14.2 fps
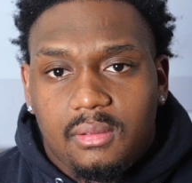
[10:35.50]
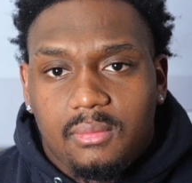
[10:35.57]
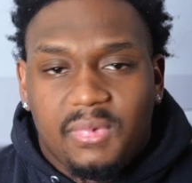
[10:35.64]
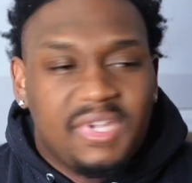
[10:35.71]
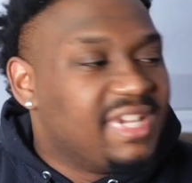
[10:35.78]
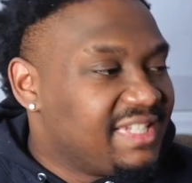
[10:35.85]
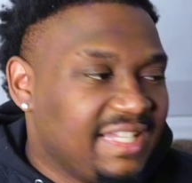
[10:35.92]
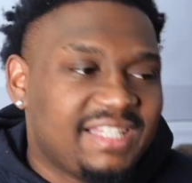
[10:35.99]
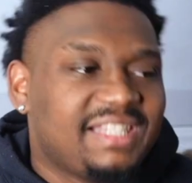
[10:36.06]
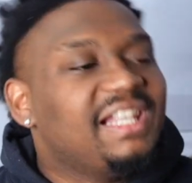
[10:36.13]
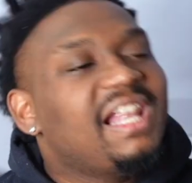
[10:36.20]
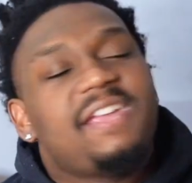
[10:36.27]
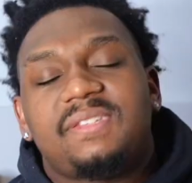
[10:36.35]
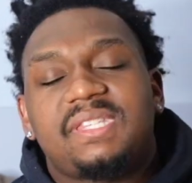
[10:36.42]
Because this
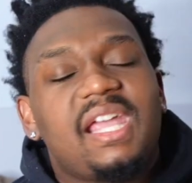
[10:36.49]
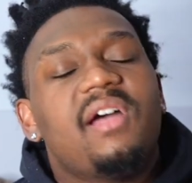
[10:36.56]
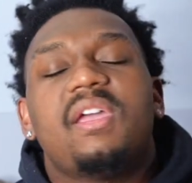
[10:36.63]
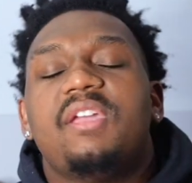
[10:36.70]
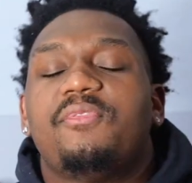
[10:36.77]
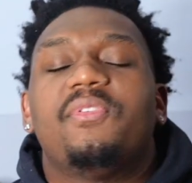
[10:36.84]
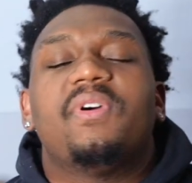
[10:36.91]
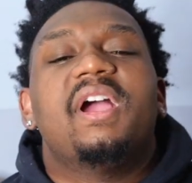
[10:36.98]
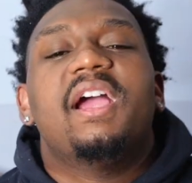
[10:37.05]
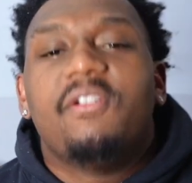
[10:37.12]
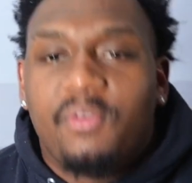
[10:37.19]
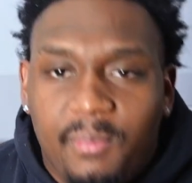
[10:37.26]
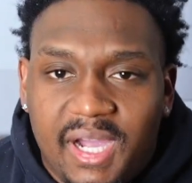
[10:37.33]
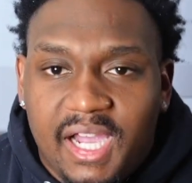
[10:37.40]
lifestyle ain't for
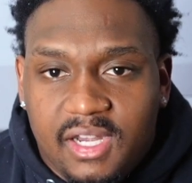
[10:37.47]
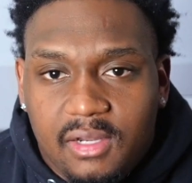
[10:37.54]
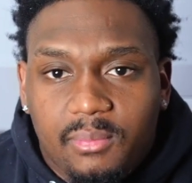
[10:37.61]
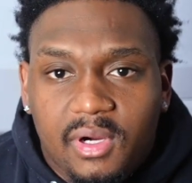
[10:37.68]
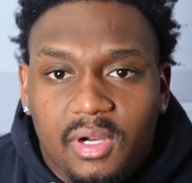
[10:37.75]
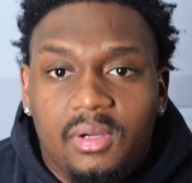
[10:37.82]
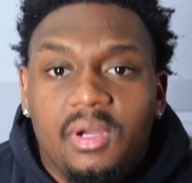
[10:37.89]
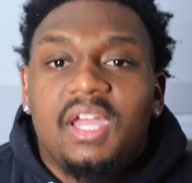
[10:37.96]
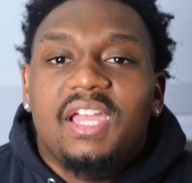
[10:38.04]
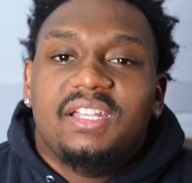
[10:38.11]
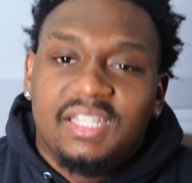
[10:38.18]
everybody, bro.